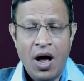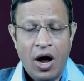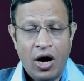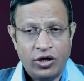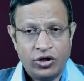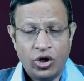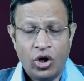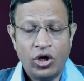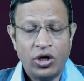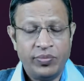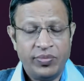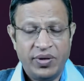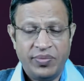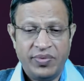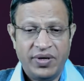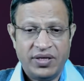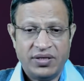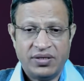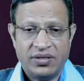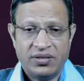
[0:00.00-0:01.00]
Autonomy
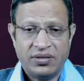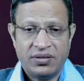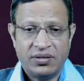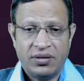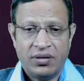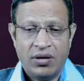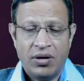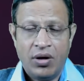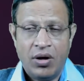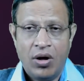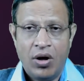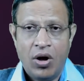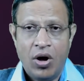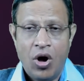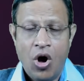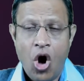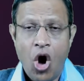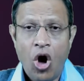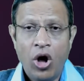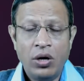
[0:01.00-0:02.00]
means
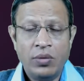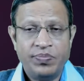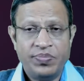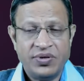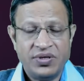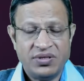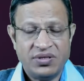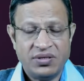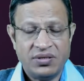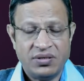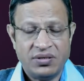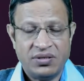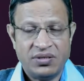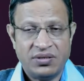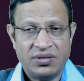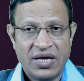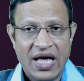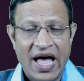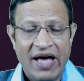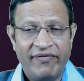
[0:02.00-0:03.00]
all
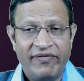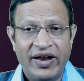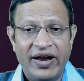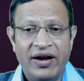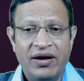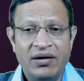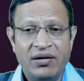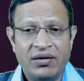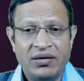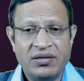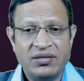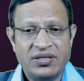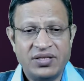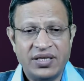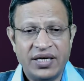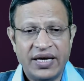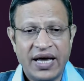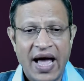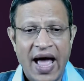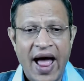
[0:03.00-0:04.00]
persons have
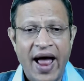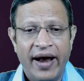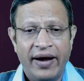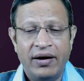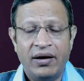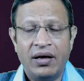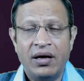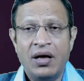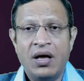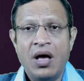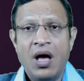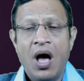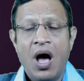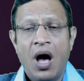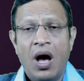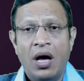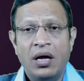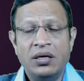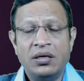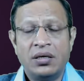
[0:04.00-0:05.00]
intrinsic and
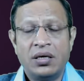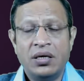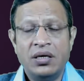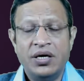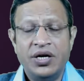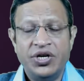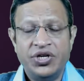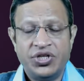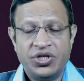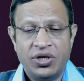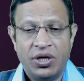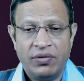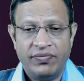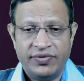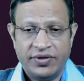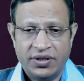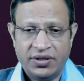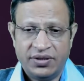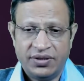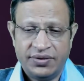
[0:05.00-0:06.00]
unconditional
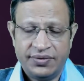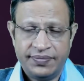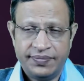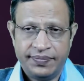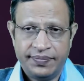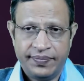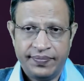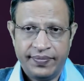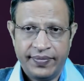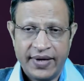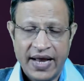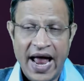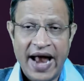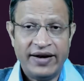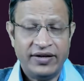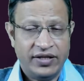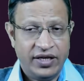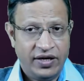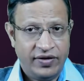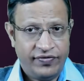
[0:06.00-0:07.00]
worth
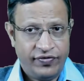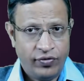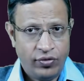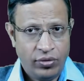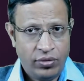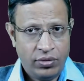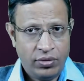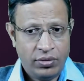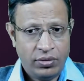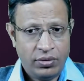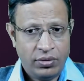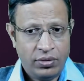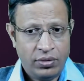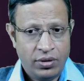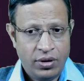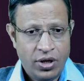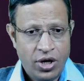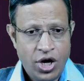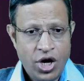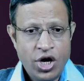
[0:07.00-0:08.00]
and therefore
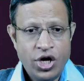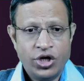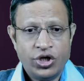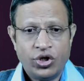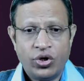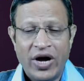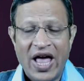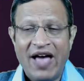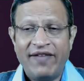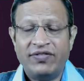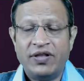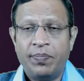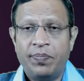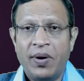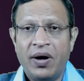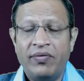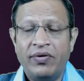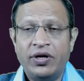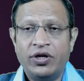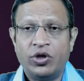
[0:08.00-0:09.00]
should have the
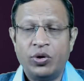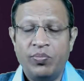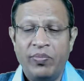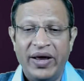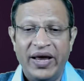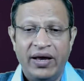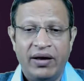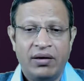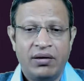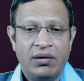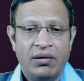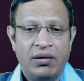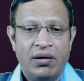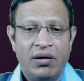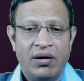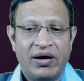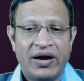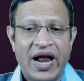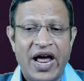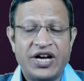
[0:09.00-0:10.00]
power to make
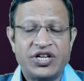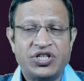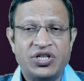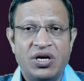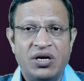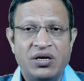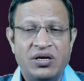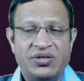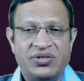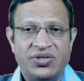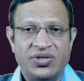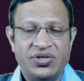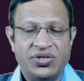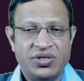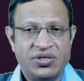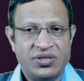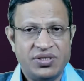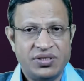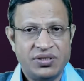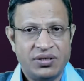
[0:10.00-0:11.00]
rational
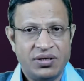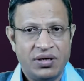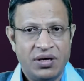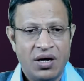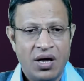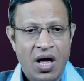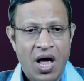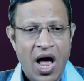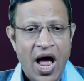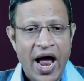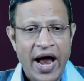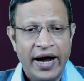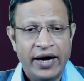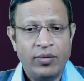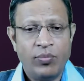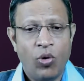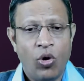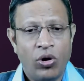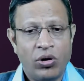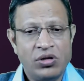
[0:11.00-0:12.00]
decisions and
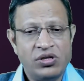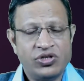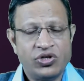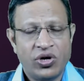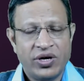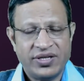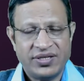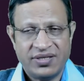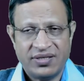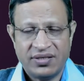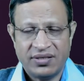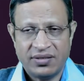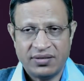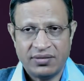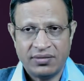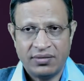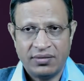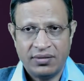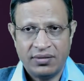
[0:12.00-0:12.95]
moral choices.